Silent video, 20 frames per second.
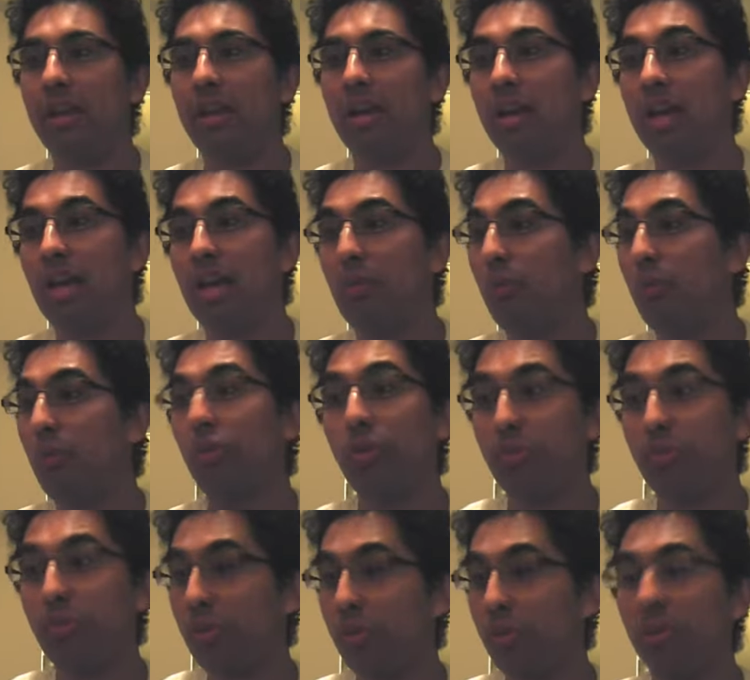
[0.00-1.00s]

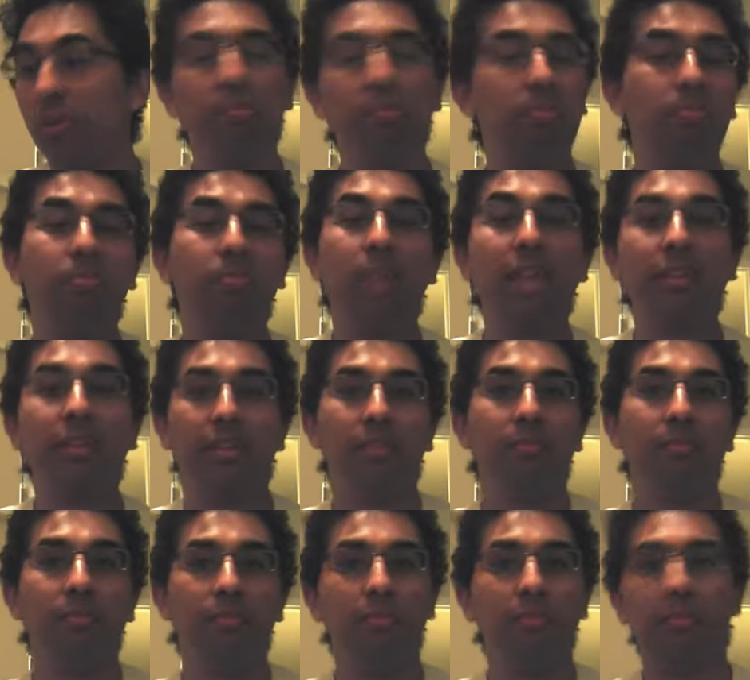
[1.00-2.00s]
or paint
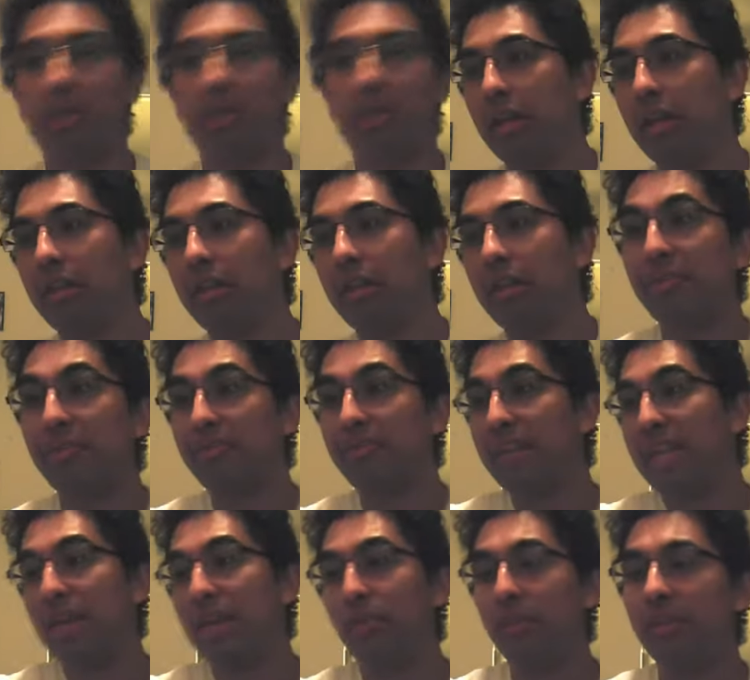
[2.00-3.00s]
them. The
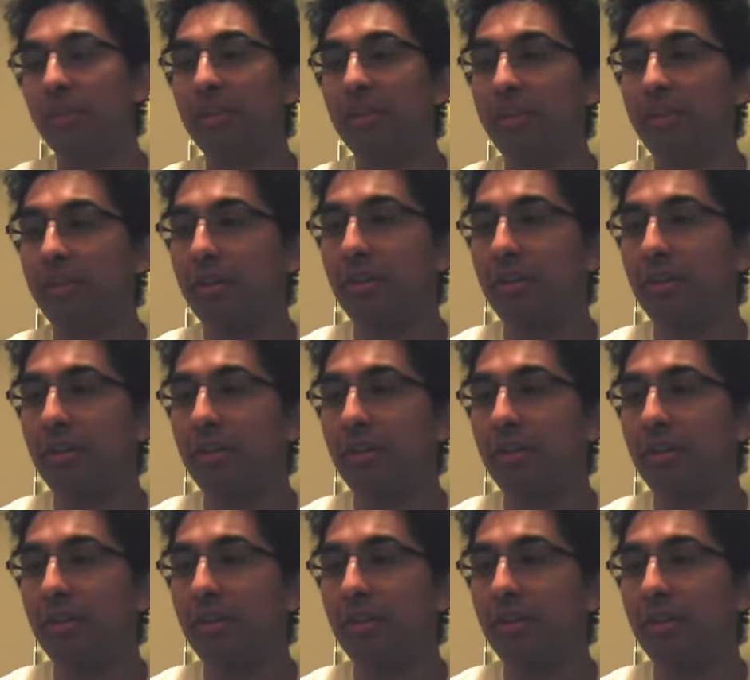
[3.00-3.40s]
F-91's